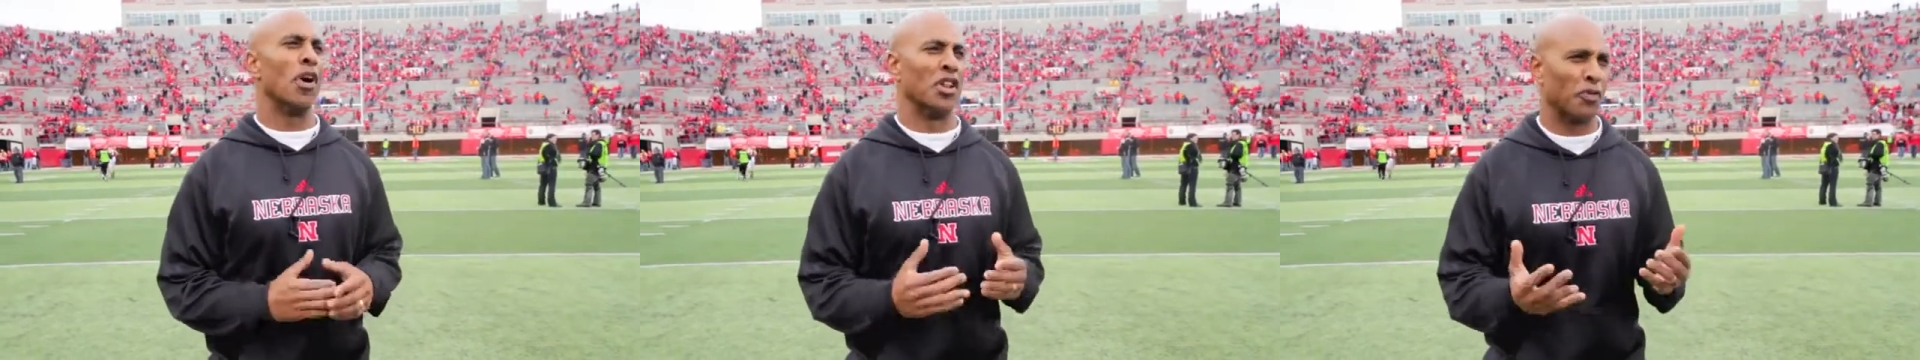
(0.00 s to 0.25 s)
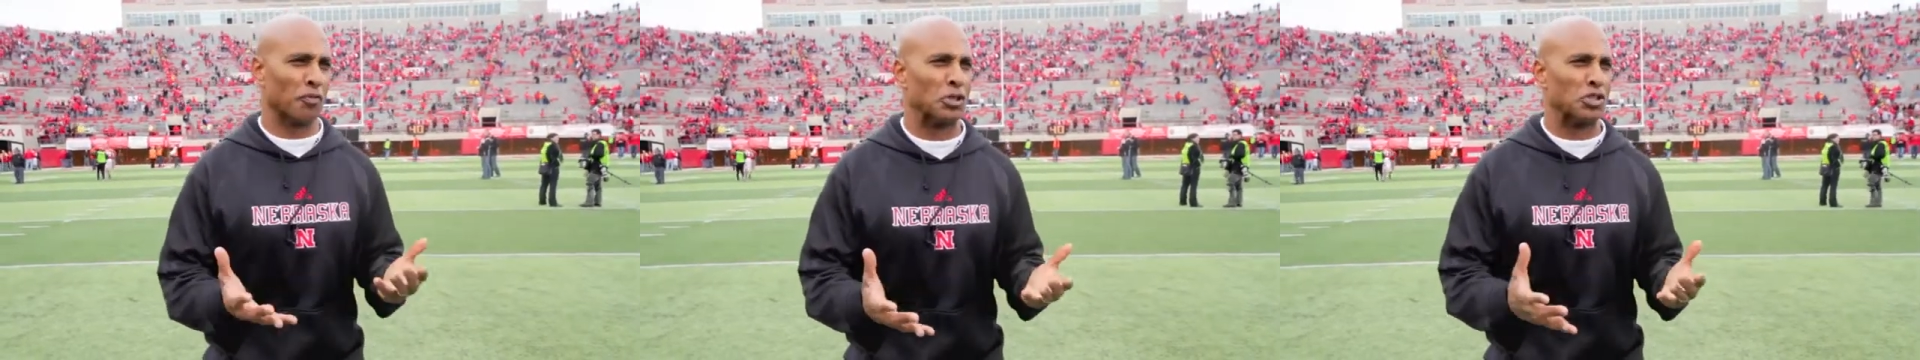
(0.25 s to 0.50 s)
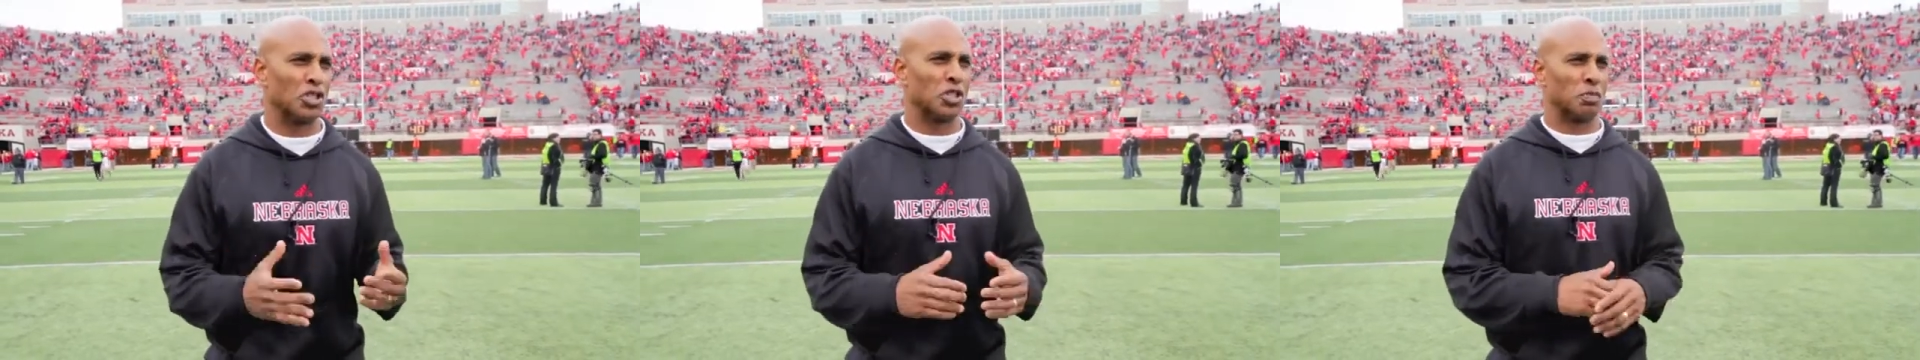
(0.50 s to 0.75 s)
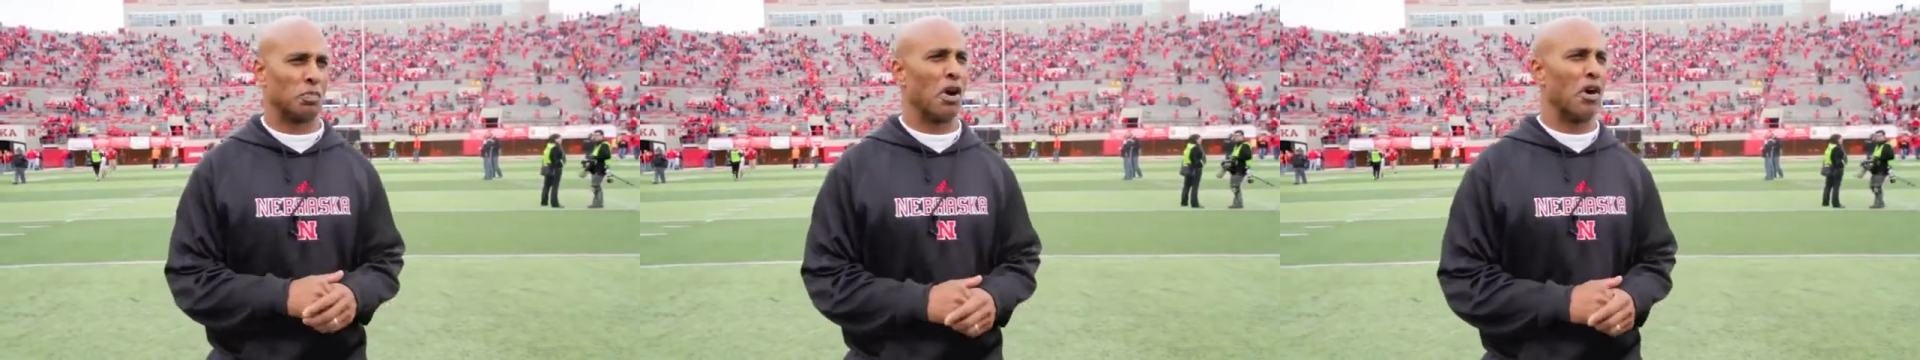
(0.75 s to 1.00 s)
one of the fruits of the
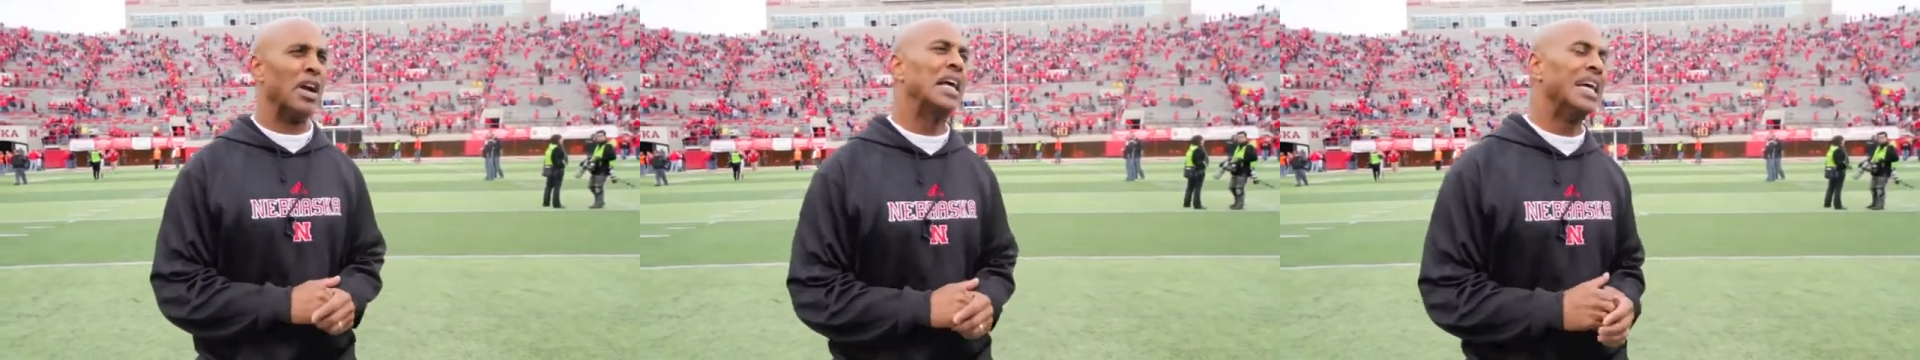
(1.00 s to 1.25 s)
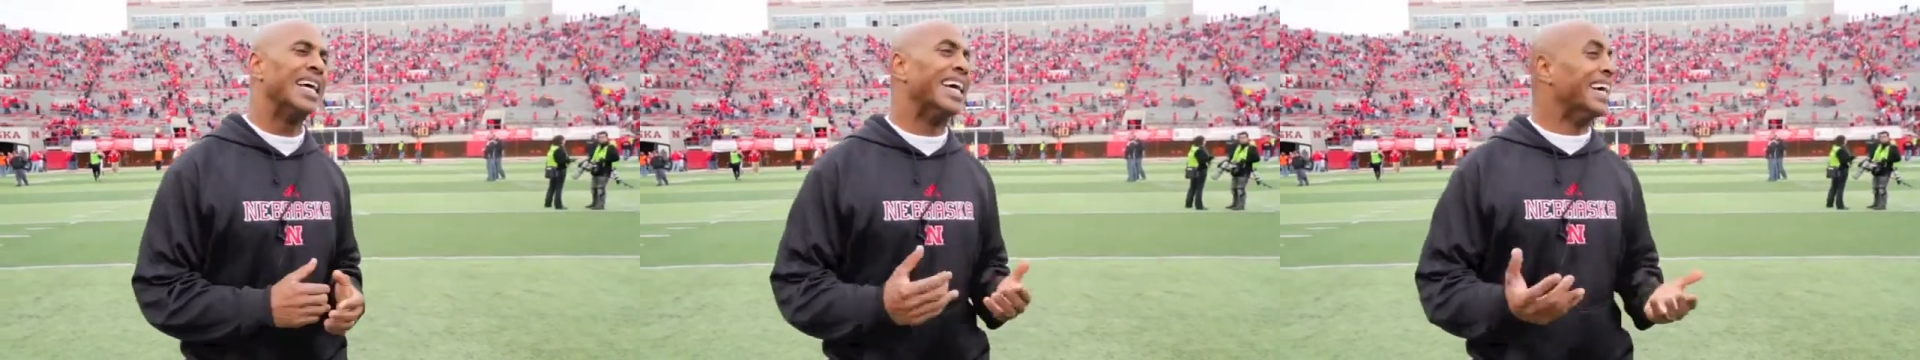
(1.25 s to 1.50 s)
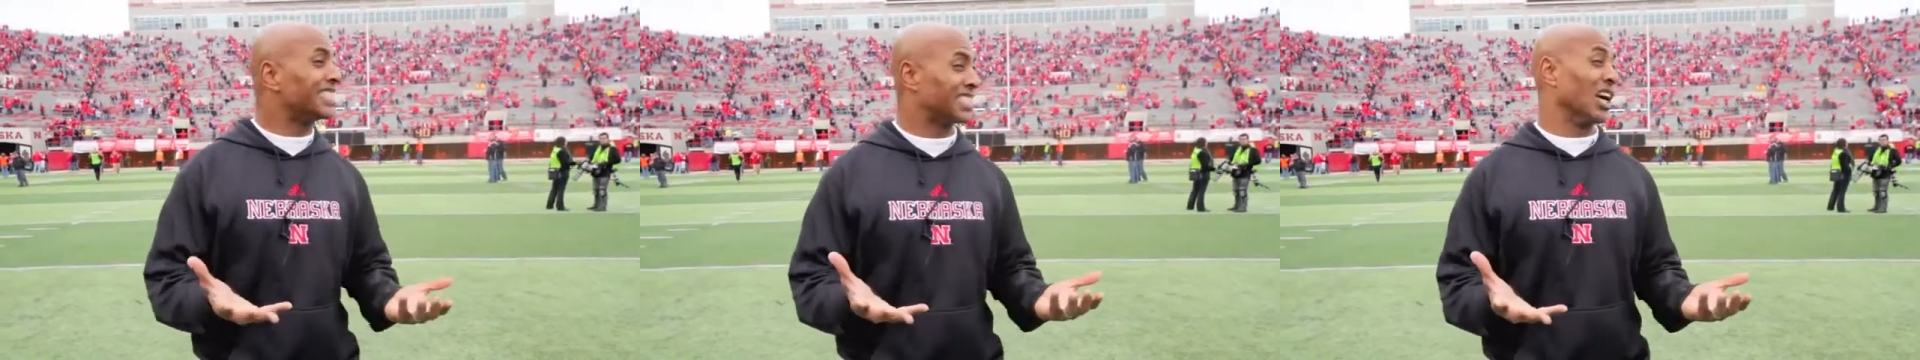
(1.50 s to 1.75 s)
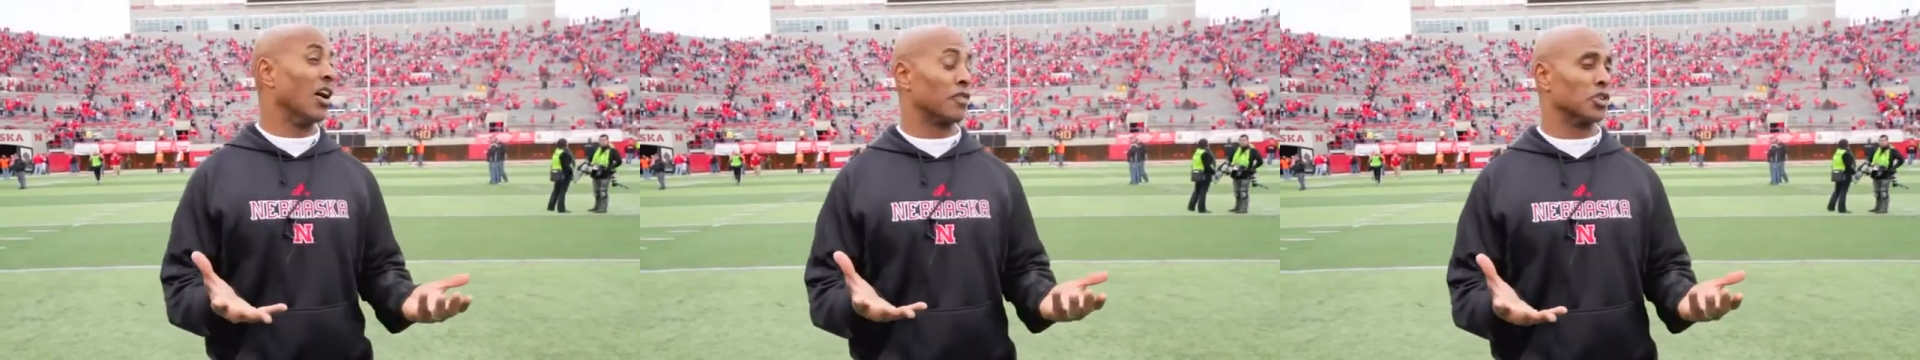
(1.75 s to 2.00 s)
Spirit is
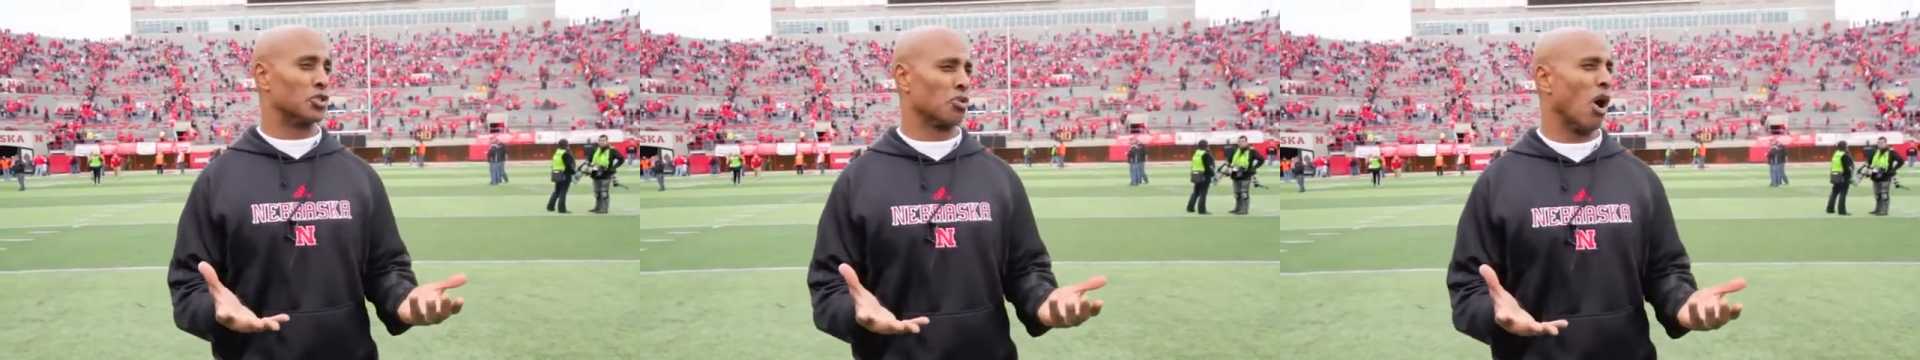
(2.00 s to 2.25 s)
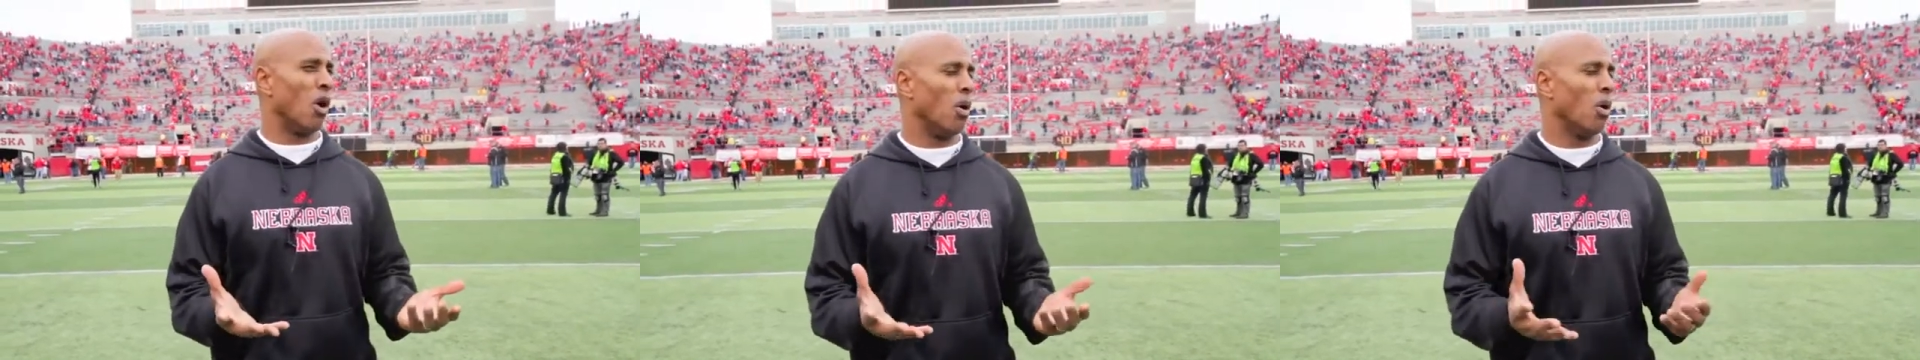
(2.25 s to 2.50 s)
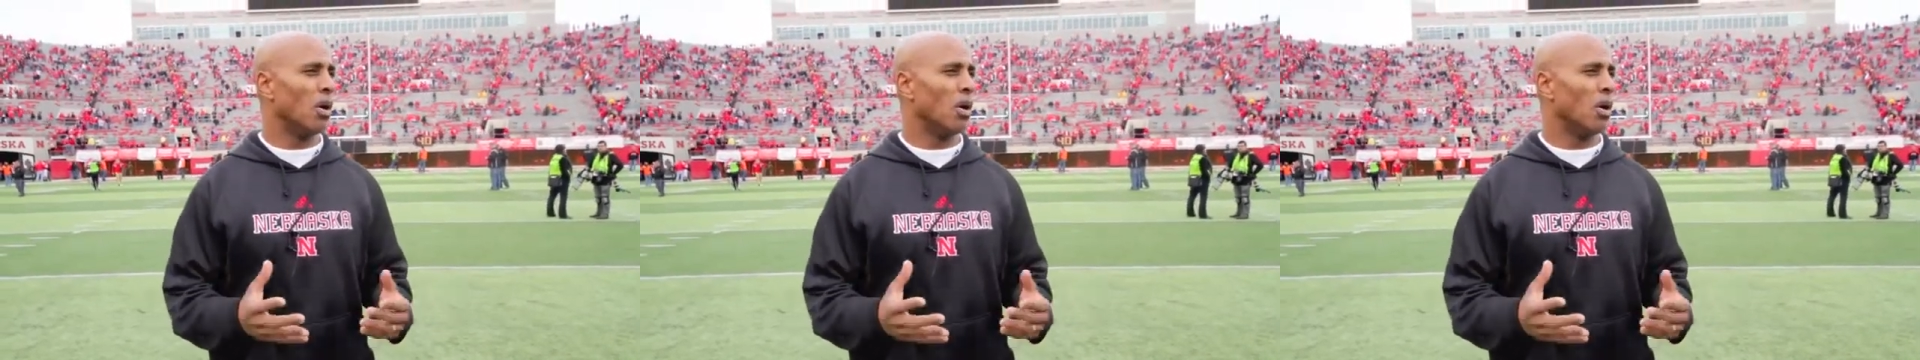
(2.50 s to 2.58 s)
self-control.